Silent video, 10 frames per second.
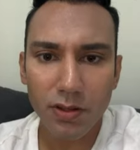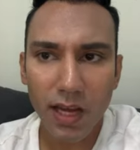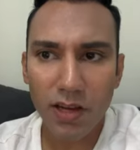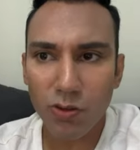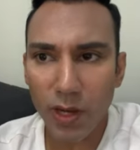
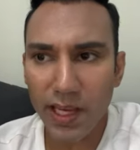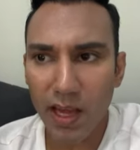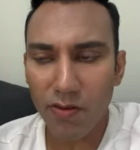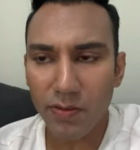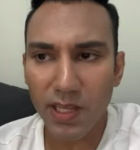How do I
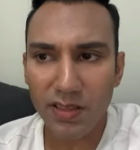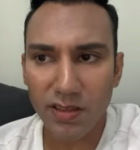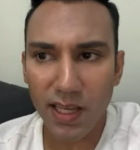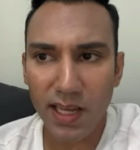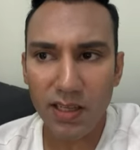get from this
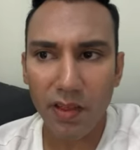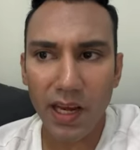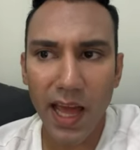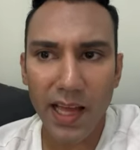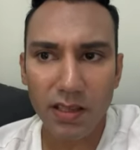day to the
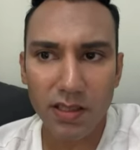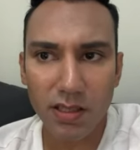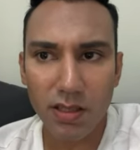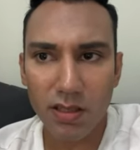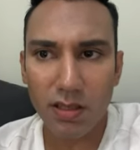next?